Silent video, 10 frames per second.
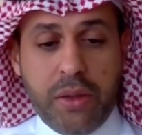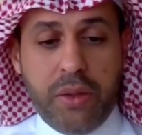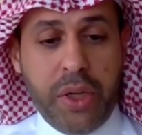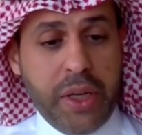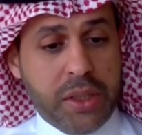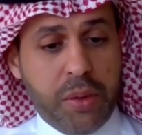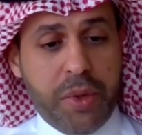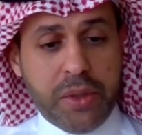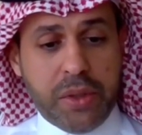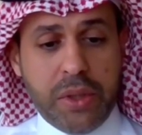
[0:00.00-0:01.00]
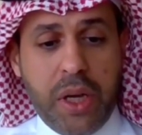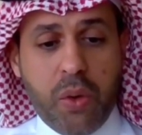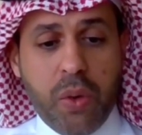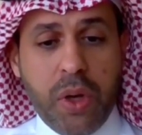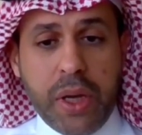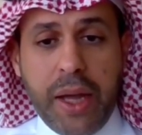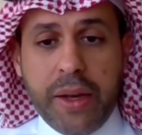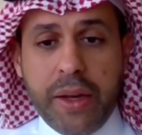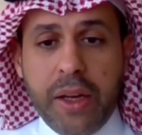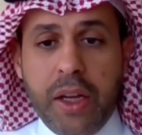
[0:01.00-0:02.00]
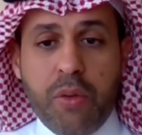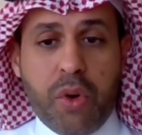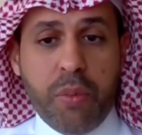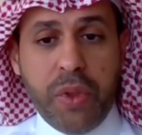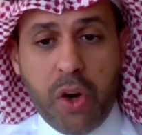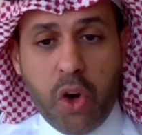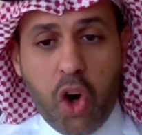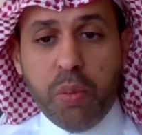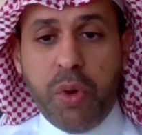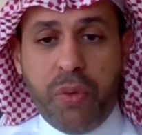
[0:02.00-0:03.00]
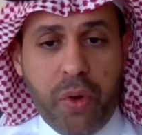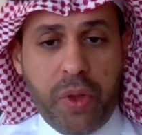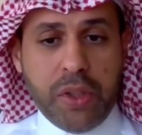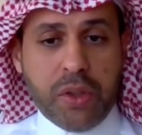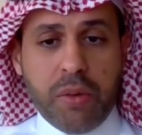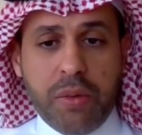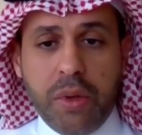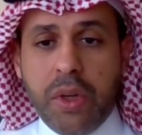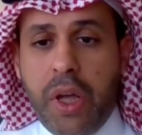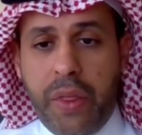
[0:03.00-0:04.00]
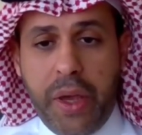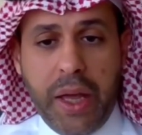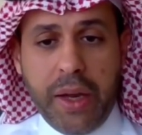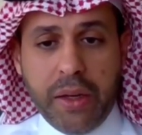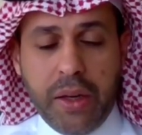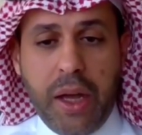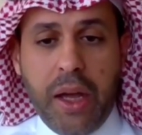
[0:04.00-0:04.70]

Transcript: The customers now can, from their home before they travel, they can